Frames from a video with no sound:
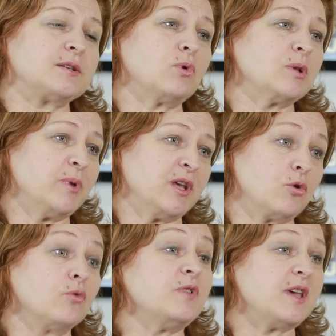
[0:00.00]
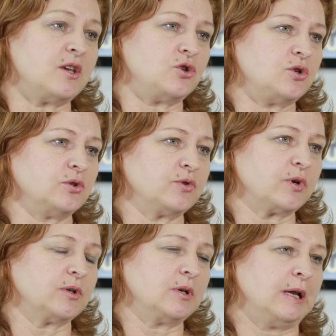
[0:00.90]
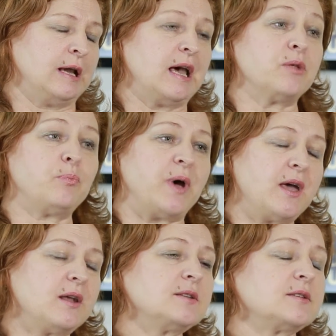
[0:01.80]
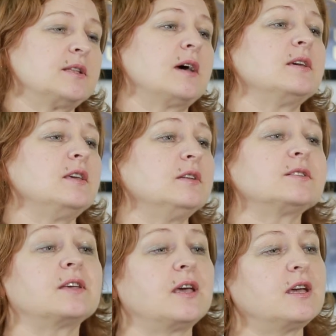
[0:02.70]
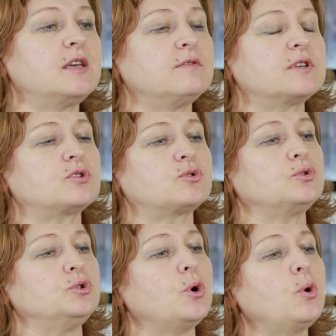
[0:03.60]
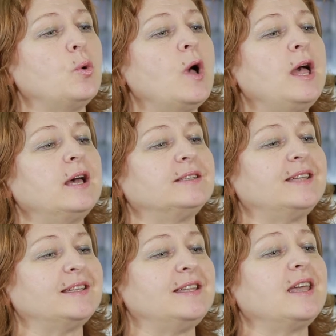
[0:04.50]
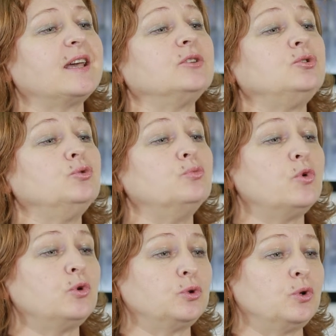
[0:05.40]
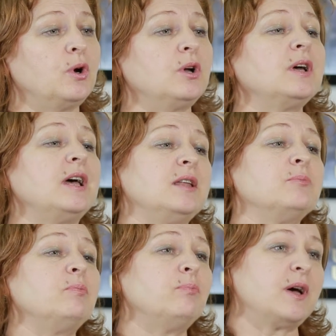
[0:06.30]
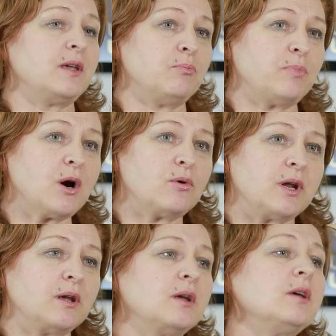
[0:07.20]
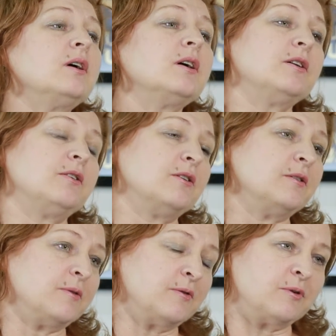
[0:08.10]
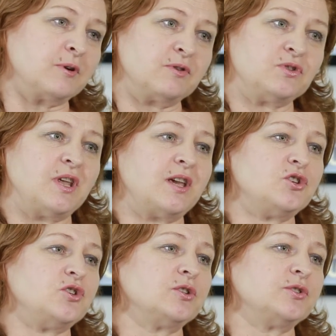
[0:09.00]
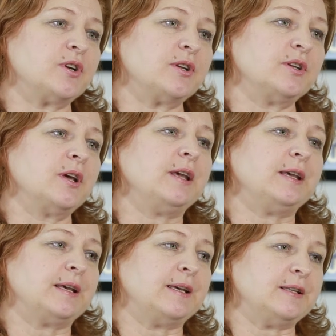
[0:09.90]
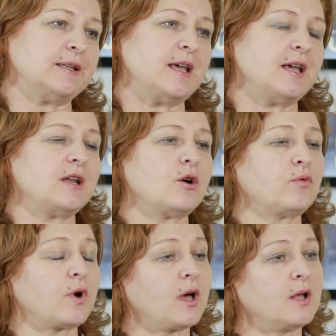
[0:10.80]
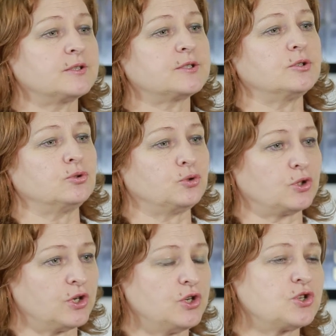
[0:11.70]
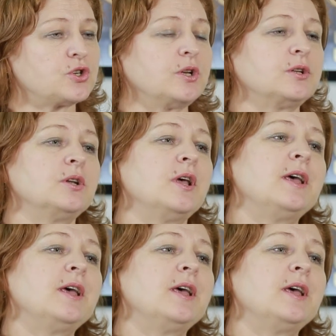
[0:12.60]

and well-being of their children, and parents and other caregivers should know that they can do more by empowering their children in the area of health, nutrition,